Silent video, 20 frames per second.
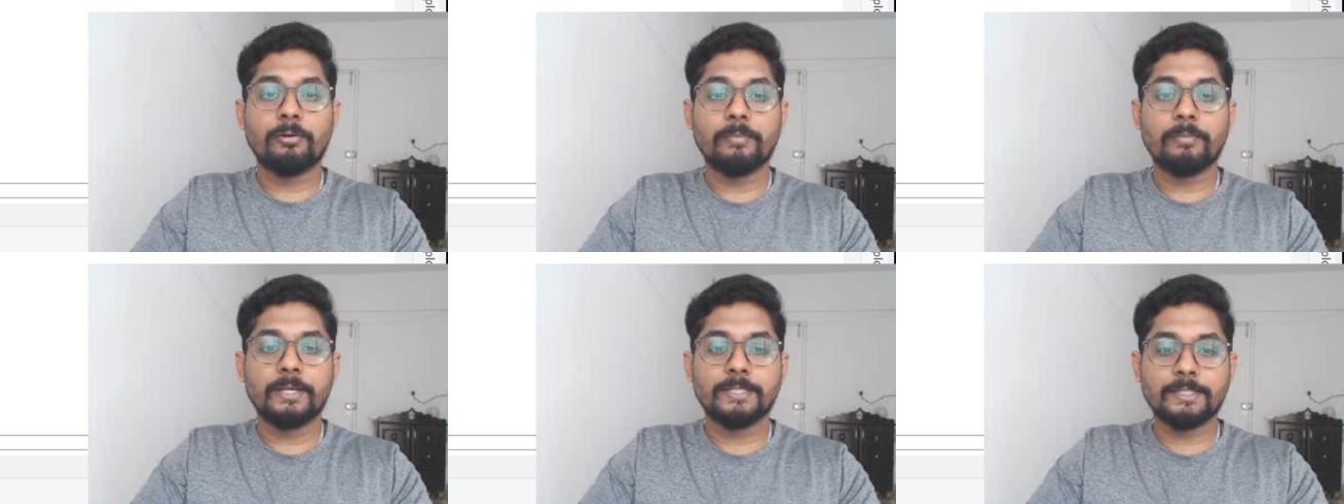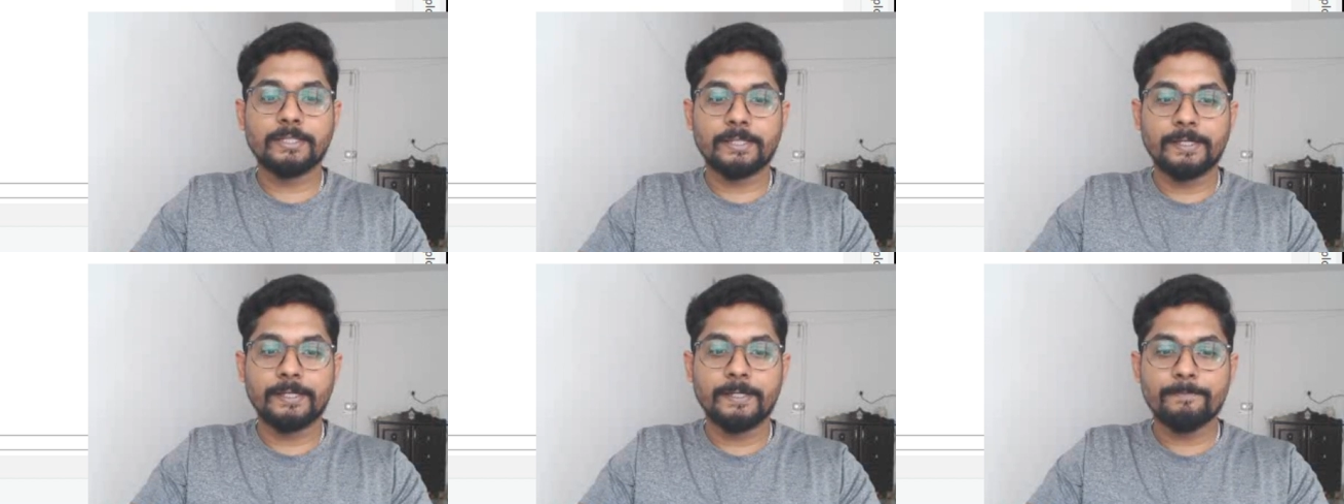on my
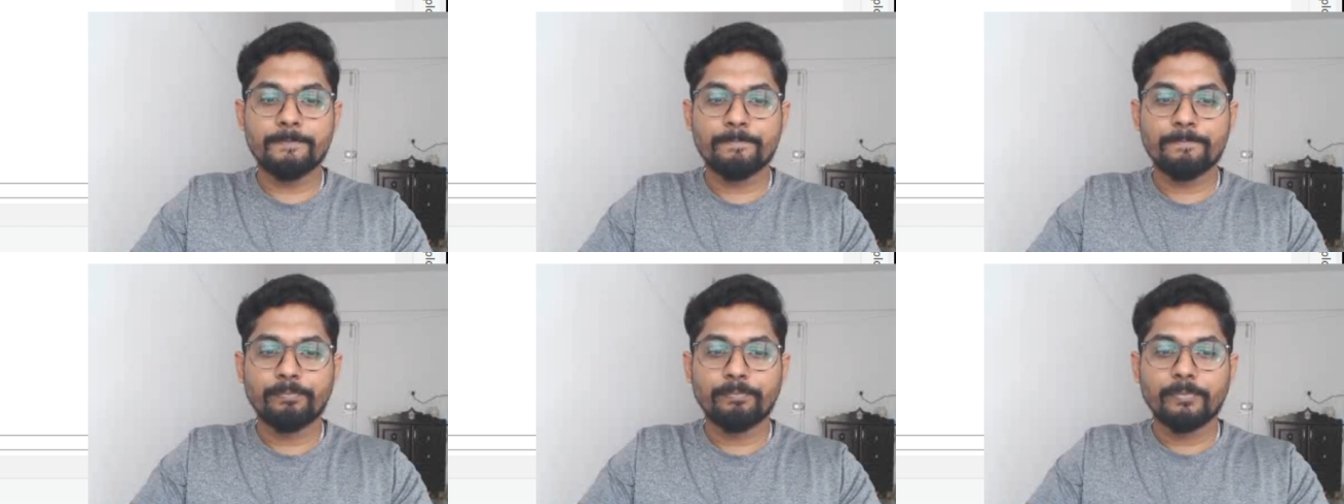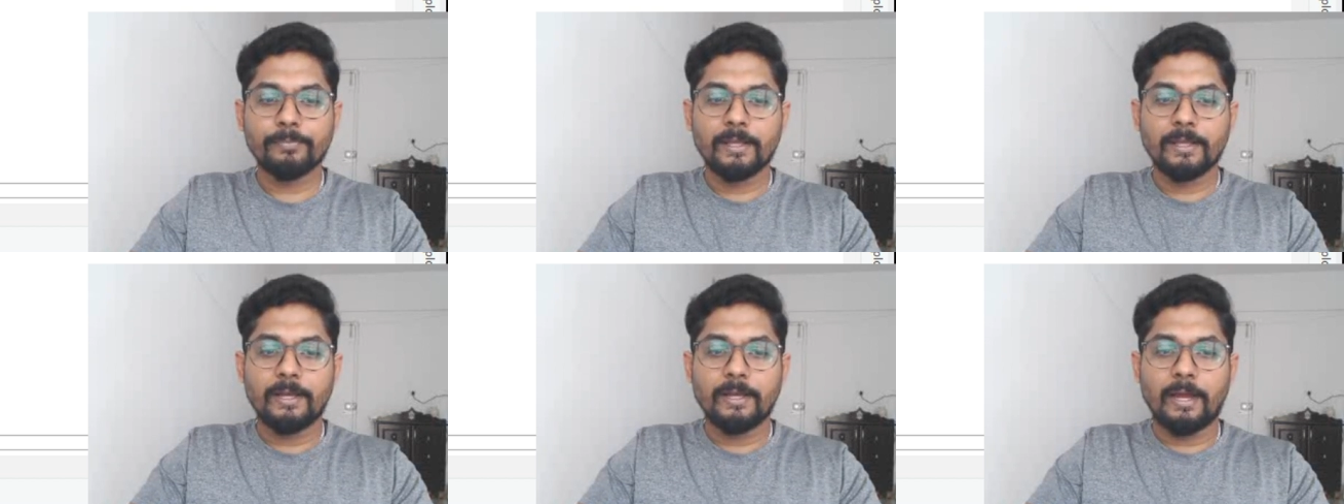screen
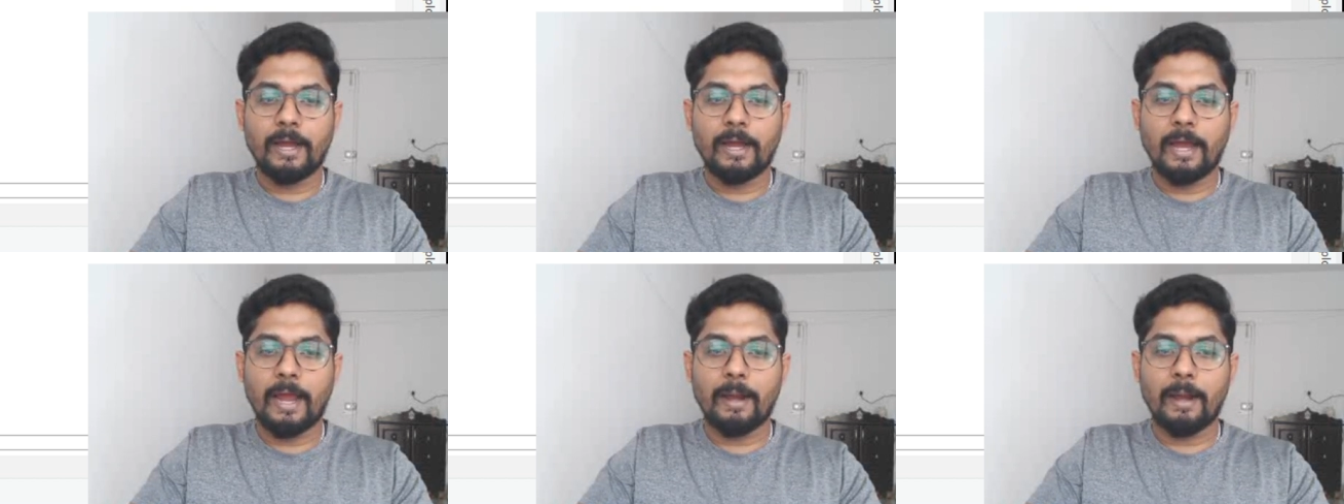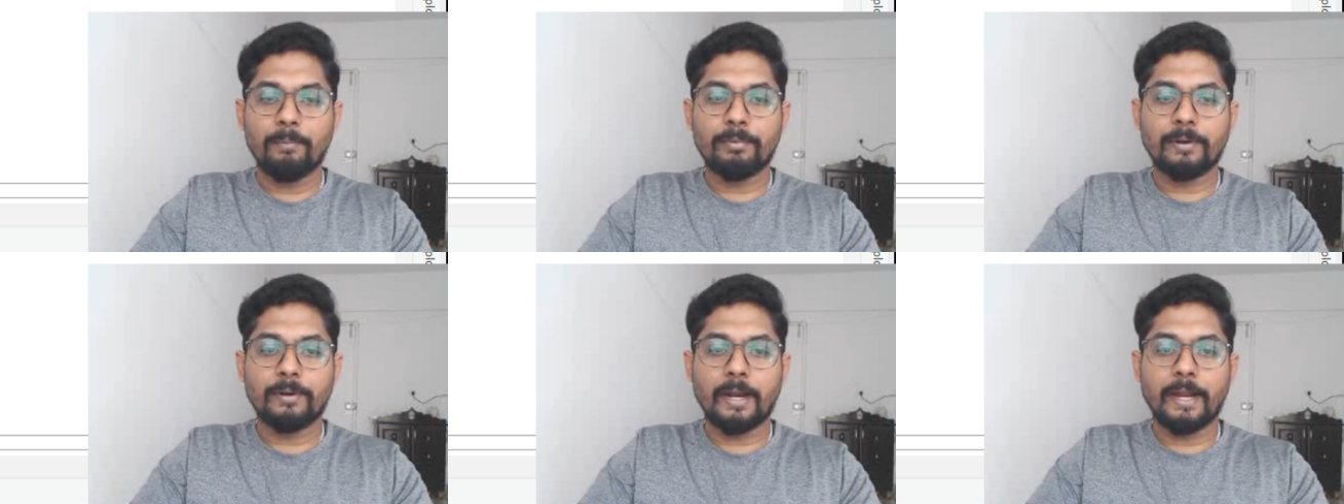I
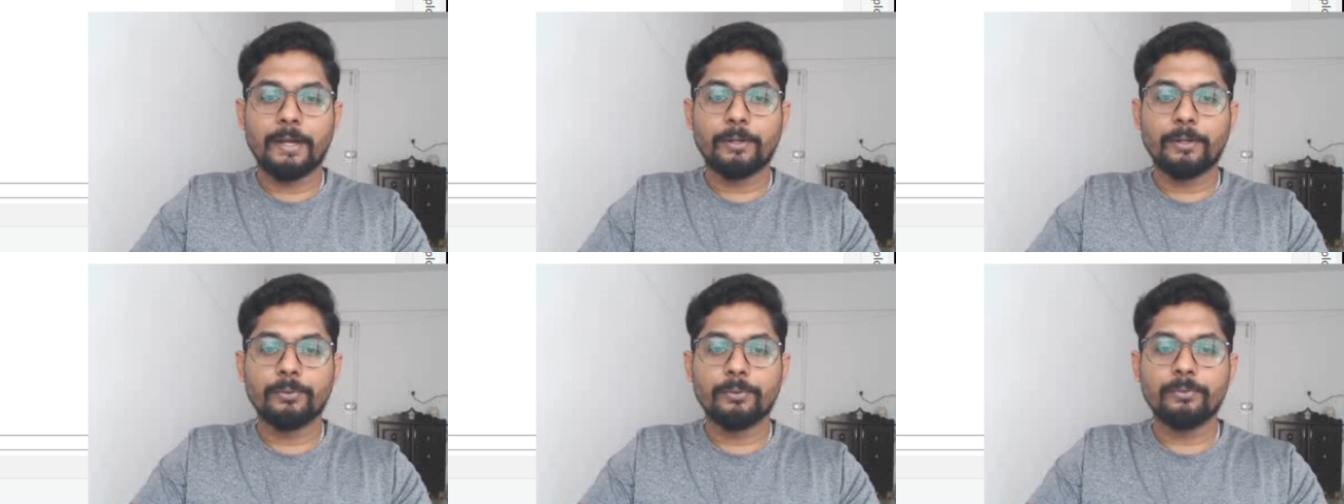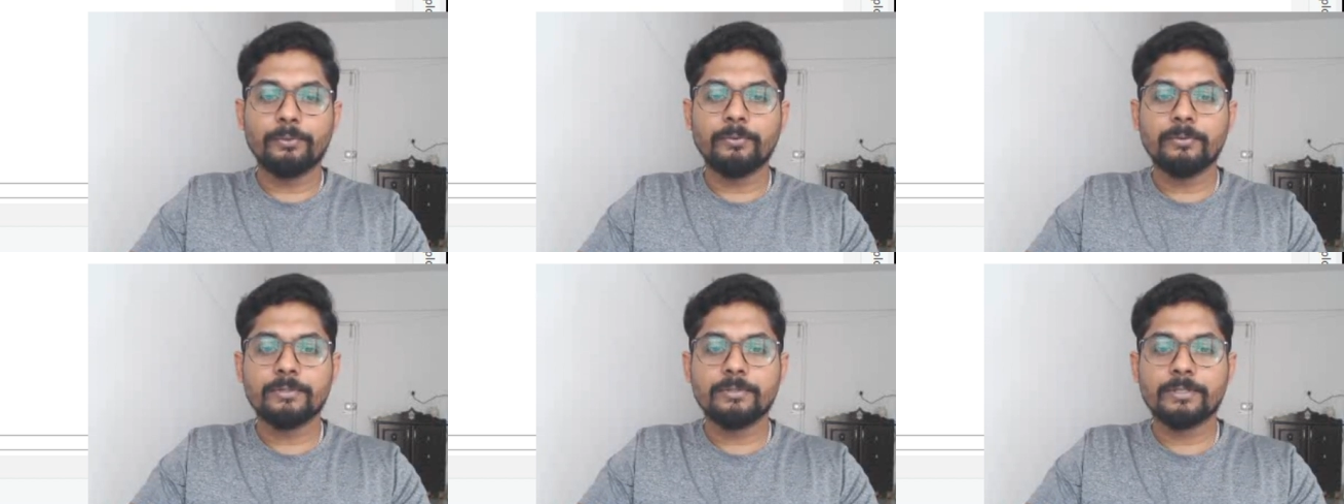am trying to